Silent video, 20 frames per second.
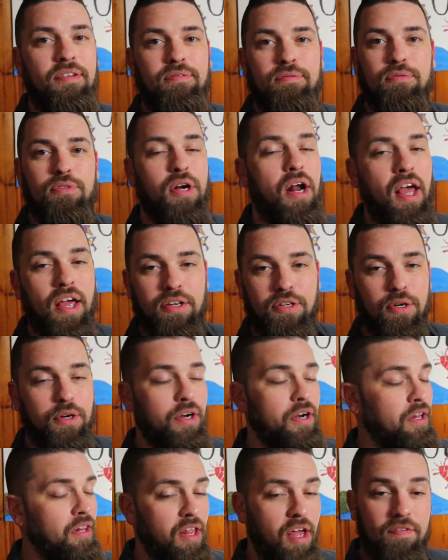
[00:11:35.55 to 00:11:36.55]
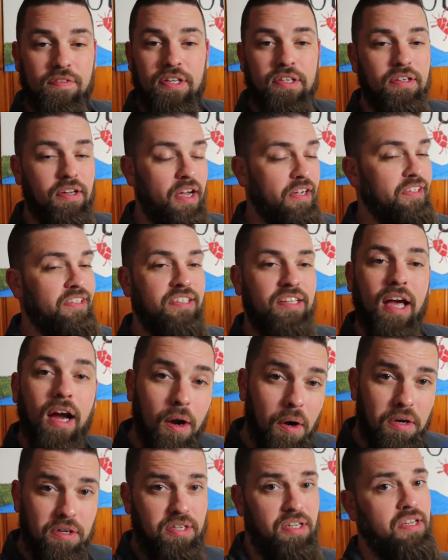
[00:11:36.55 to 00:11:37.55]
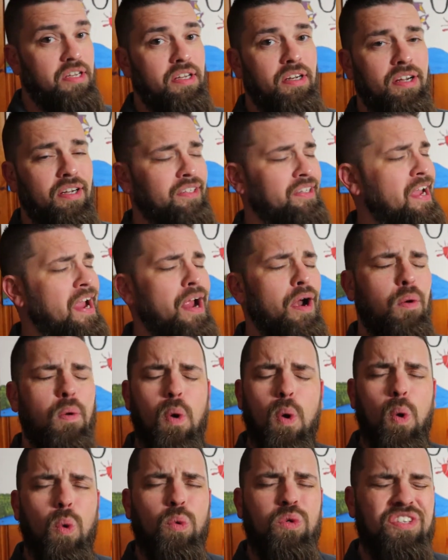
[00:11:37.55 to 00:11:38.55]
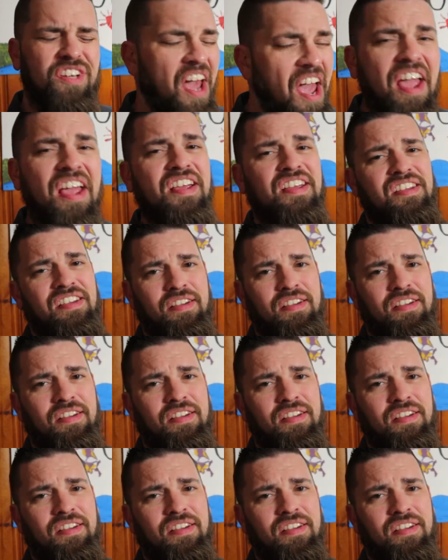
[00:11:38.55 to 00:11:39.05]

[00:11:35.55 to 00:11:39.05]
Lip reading: Try it. You're going to love it. I guarantee it. I guarantee.